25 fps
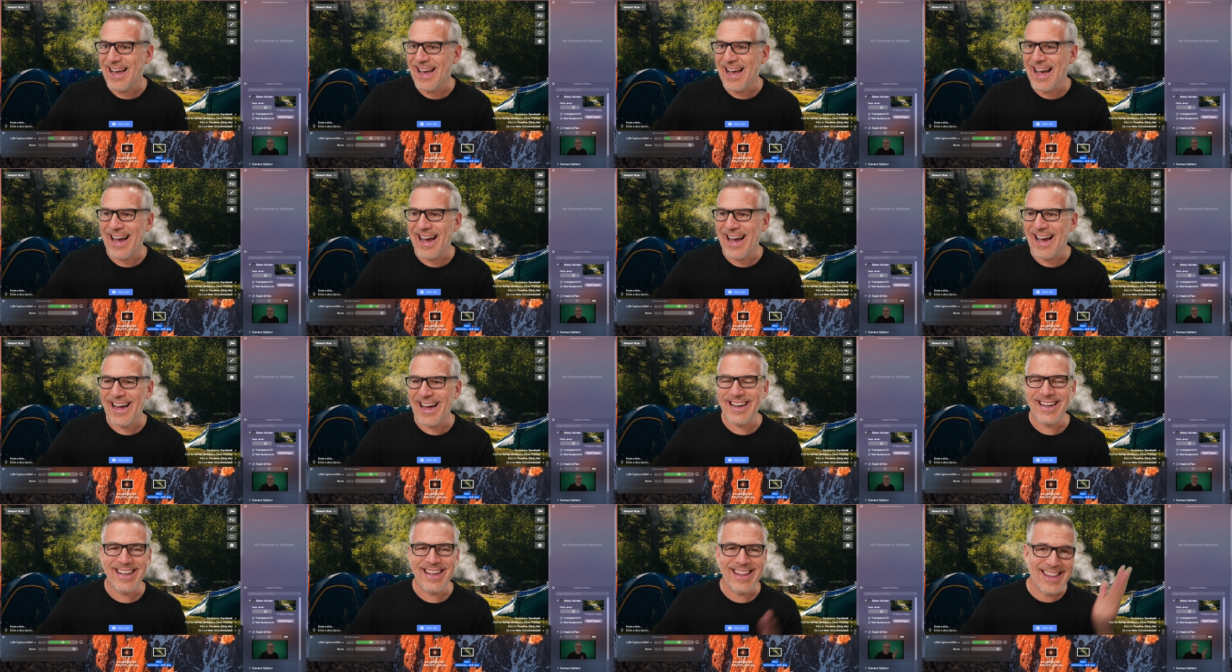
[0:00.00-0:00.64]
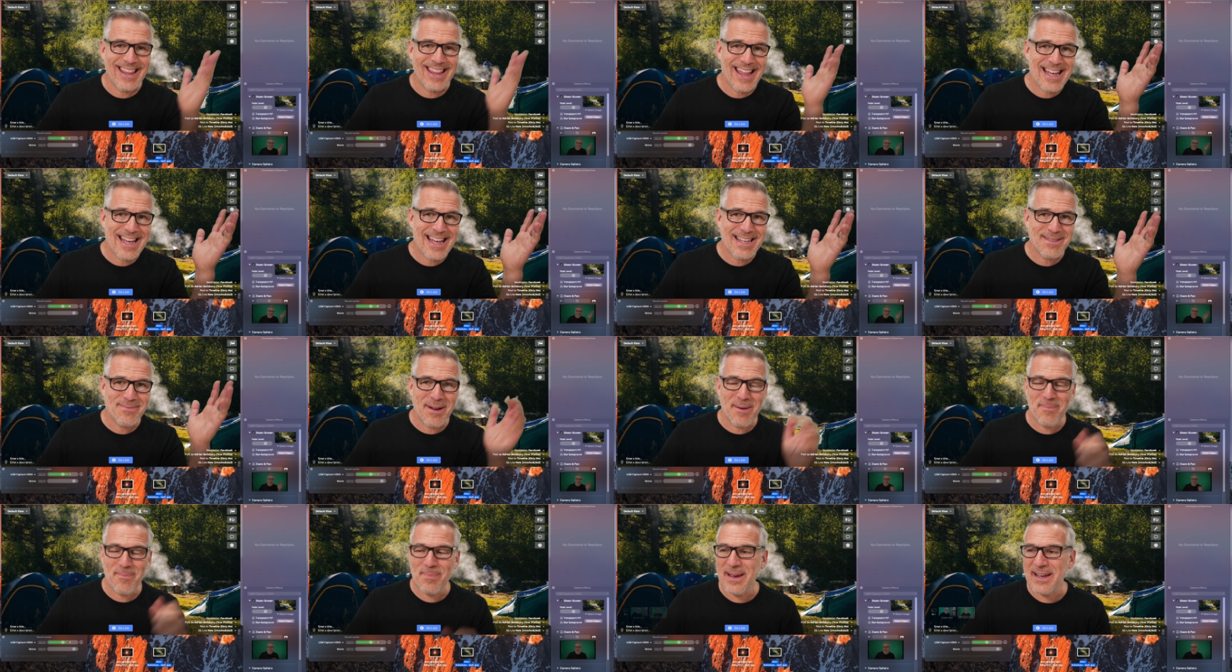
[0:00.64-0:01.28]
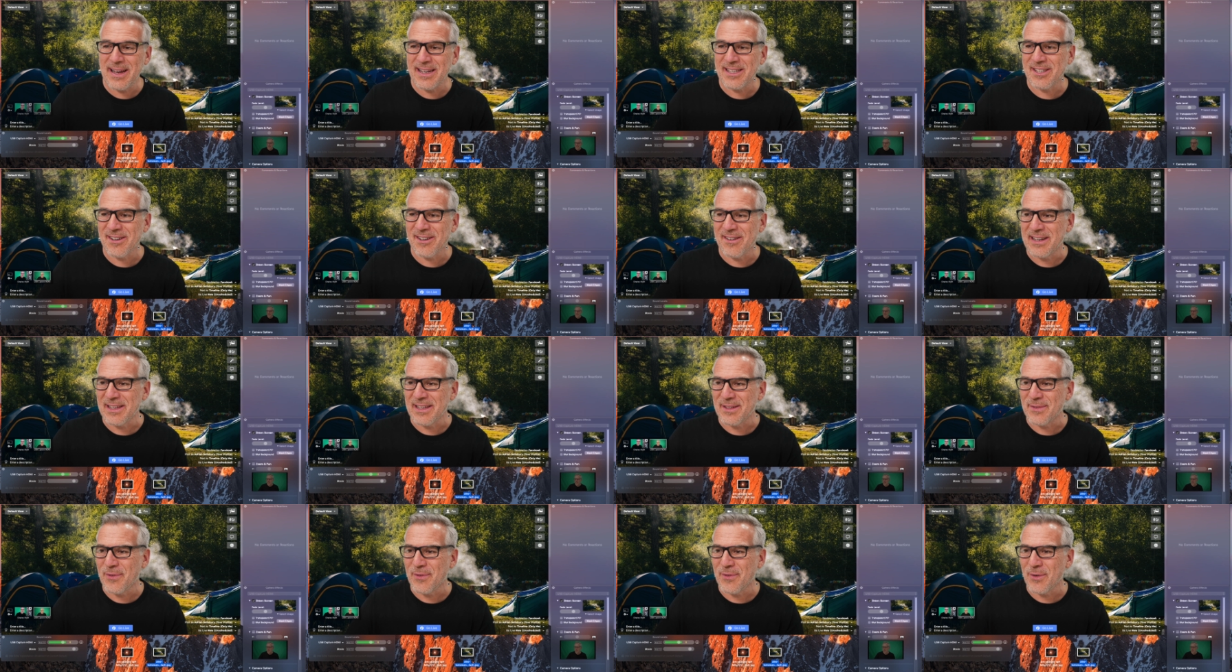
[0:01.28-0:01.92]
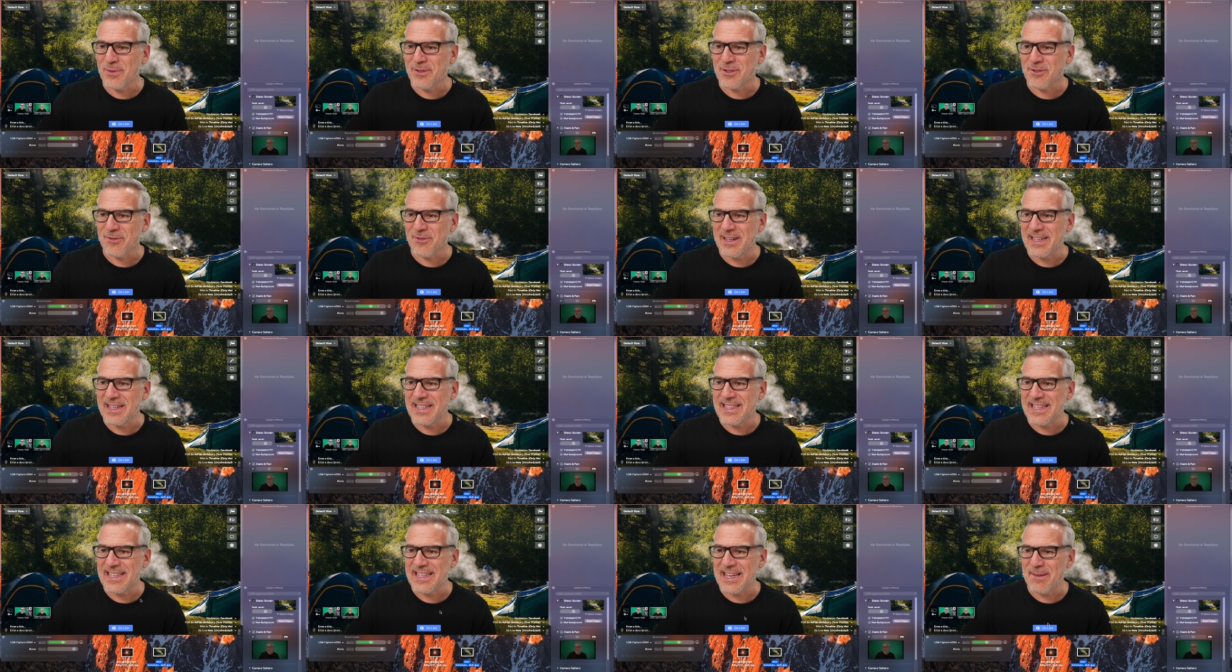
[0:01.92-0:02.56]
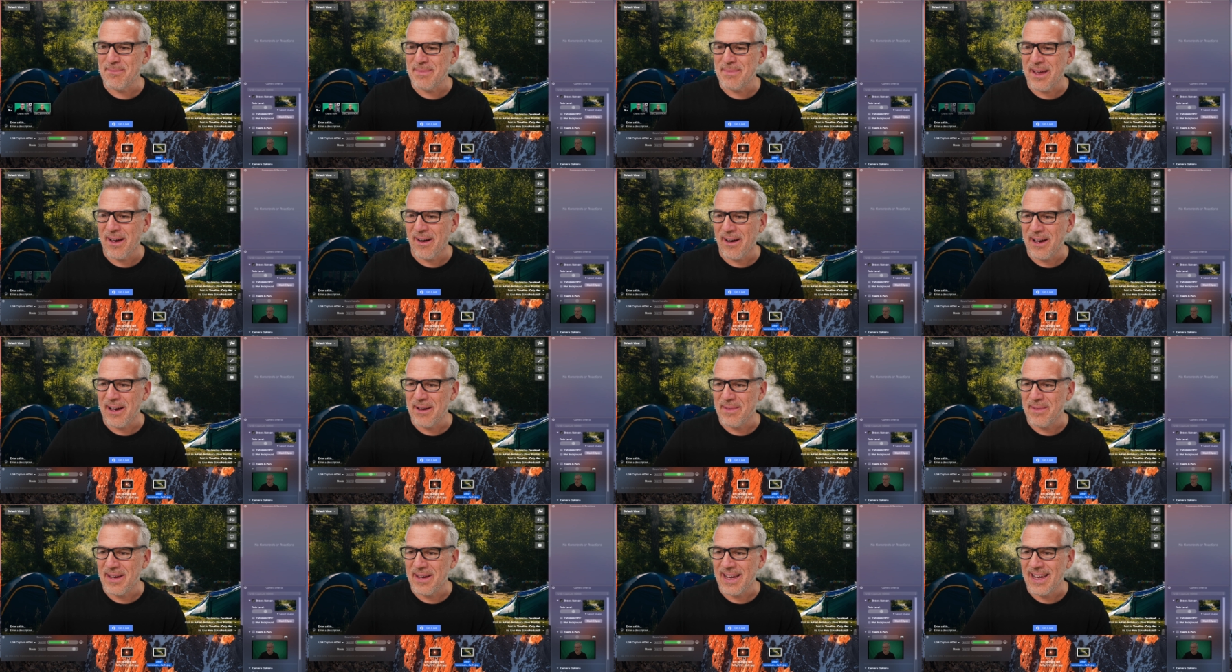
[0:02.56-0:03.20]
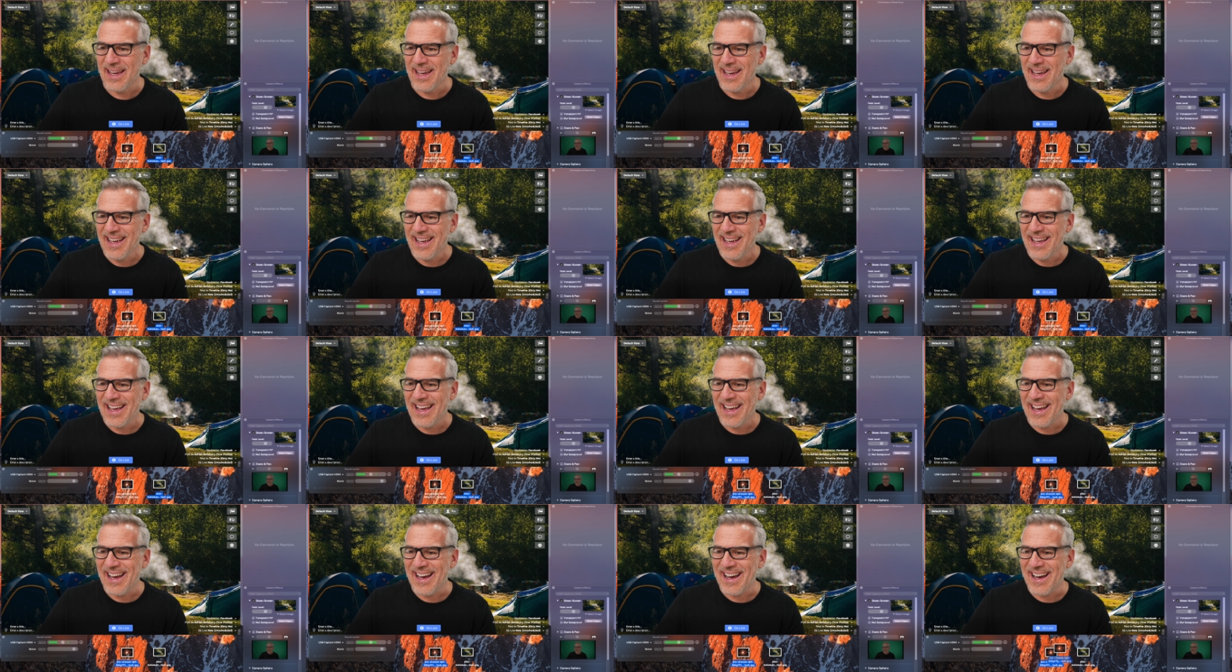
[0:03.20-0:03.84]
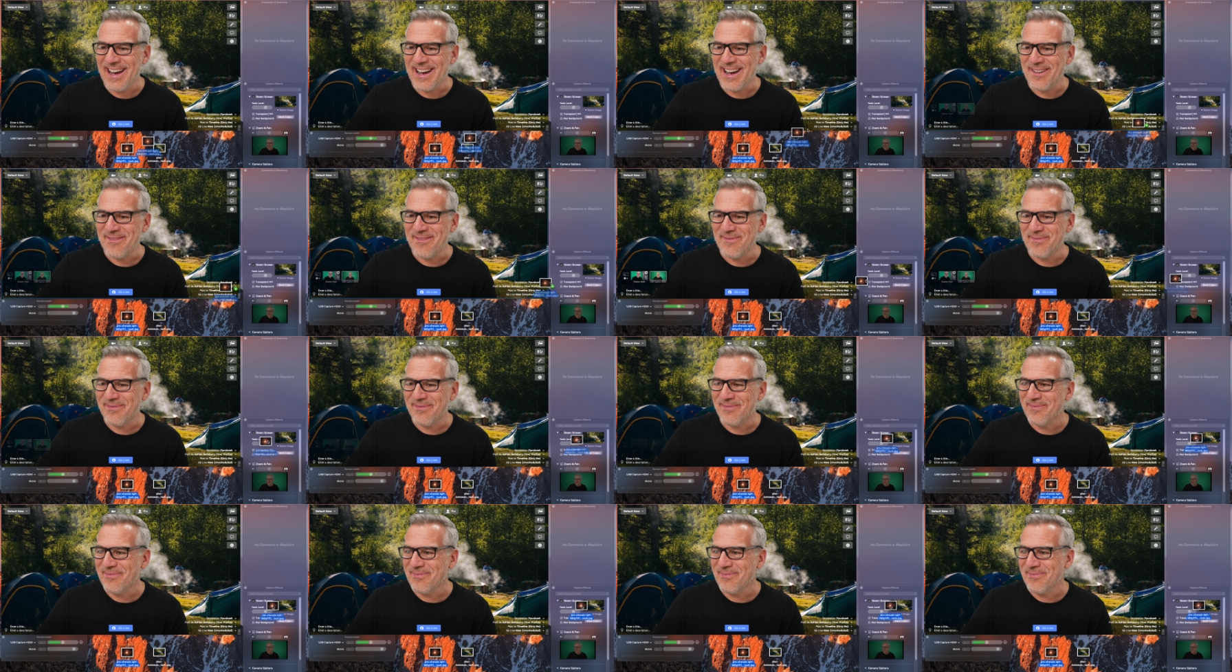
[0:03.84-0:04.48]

and there's my picture and it's full screen sitting behind me. Um,